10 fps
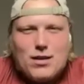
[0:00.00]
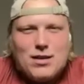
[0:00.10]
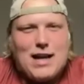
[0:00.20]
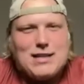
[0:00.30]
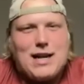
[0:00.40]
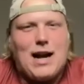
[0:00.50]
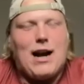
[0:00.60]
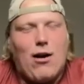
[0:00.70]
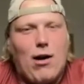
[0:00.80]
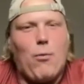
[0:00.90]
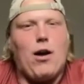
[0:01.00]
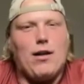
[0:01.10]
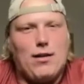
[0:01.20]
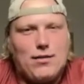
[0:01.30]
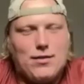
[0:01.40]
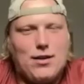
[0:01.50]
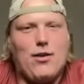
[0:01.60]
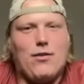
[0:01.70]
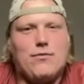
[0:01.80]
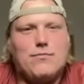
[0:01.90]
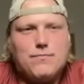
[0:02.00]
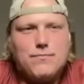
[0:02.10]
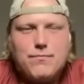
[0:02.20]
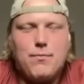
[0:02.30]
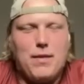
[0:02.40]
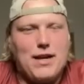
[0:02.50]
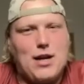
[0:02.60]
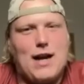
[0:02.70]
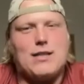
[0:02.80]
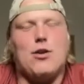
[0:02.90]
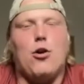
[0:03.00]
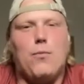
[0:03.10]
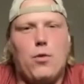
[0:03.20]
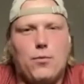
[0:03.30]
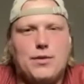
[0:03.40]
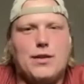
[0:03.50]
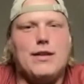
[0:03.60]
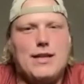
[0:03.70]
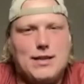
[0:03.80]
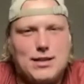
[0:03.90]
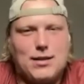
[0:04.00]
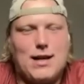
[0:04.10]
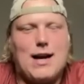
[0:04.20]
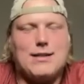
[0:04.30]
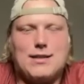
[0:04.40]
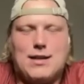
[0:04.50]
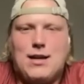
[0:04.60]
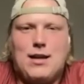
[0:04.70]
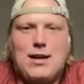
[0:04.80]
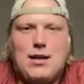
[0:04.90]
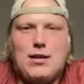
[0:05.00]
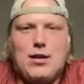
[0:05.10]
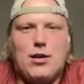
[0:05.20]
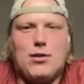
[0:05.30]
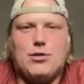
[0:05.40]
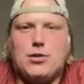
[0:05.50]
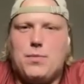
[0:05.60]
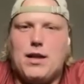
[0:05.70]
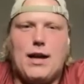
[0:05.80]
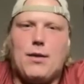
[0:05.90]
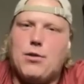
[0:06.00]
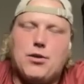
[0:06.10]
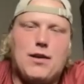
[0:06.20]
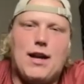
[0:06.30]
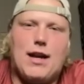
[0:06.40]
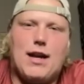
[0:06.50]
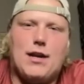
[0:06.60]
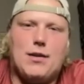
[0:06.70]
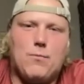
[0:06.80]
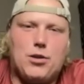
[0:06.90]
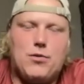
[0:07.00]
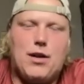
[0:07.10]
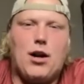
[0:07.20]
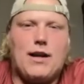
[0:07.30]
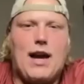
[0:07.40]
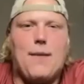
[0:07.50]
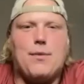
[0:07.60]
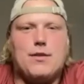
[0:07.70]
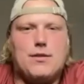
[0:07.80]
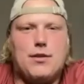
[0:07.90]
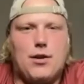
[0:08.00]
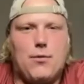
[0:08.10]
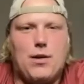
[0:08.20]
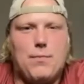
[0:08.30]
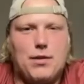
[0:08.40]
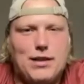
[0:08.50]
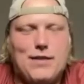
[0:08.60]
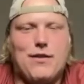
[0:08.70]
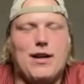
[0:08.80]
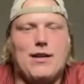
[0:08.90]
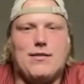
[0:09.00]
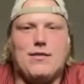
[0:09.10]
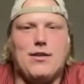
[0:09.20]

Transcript: And that's kind of how I want to, me and Jackson hope to lead this class, is just be like, when you get in and when you get on campus, we believe in it.